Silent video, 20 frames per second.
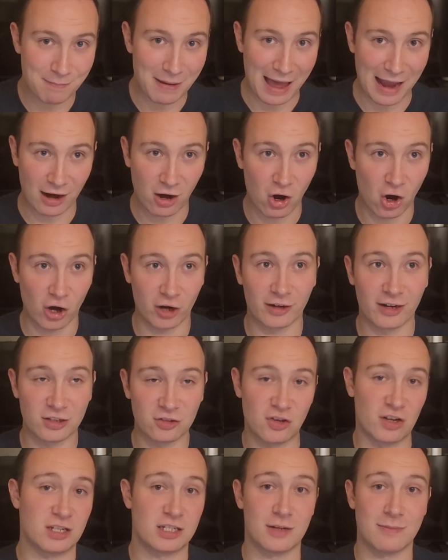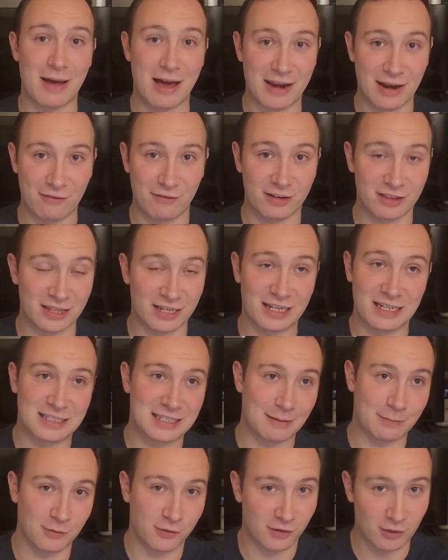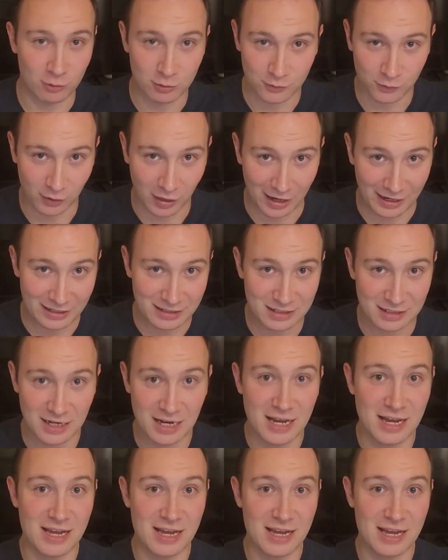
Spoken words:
back card on just about everything except for those flights.